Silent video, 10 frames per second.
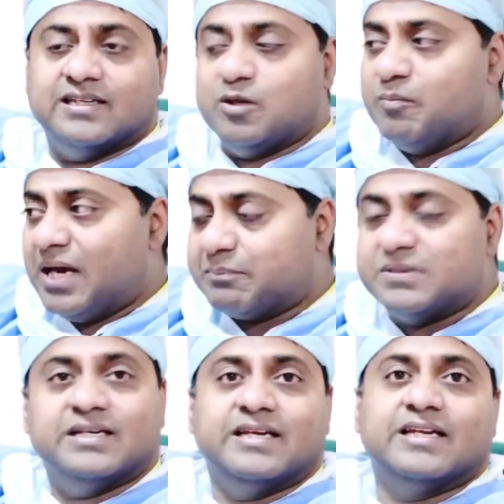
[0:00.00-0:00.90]
They'll map
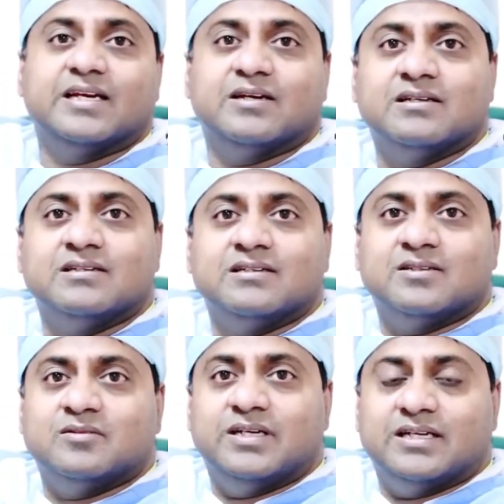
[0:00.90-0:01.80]
that area
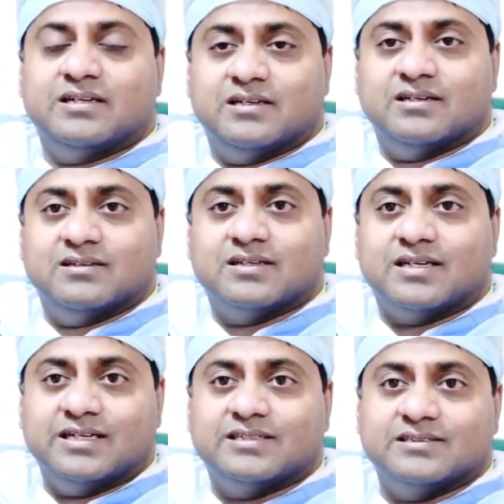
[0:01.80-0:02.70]
where the
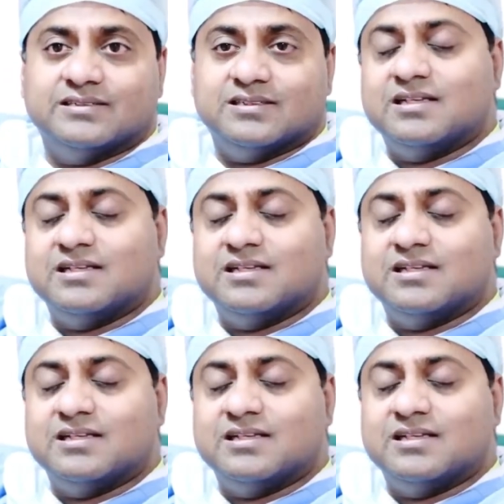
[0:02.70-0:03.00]
conductions are